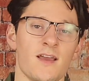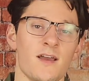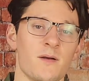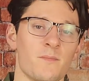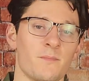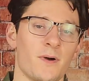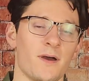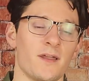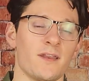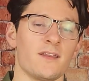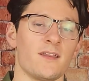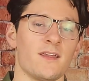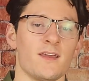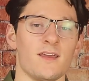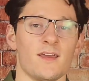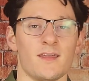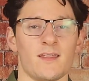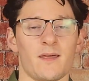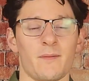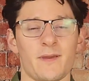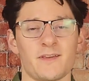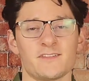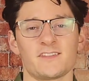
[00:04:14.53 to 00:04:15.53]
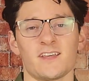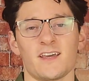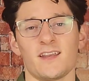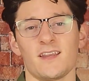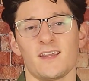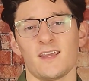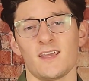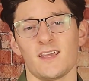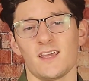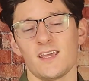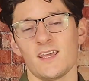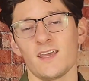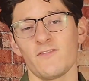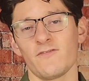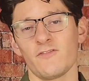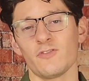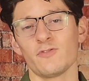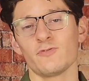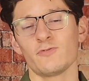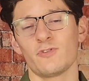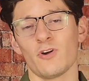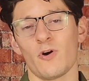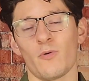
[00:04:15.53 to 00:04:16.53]
But that being said, if you
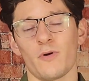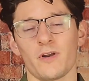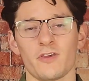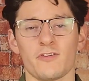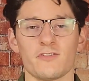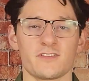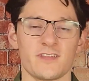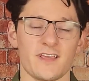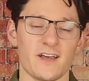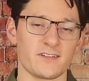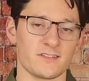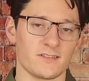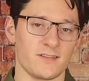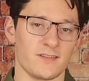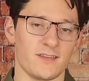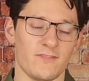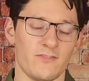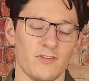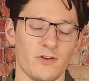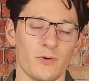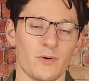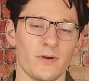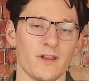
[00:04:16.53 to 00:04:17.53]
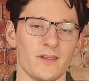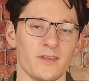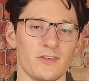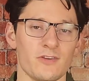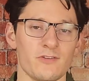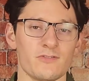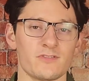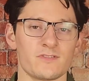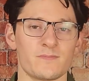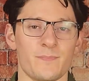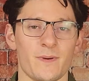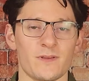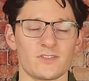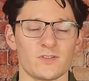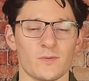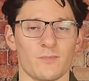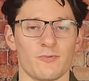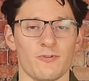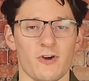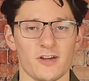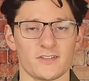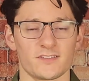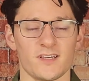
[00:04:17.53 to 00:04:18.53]
don't want to use benzoyl
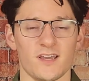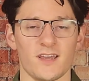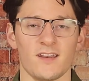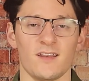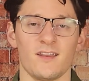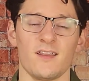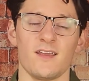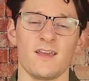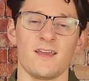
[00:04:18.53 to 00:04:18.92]
peroxide,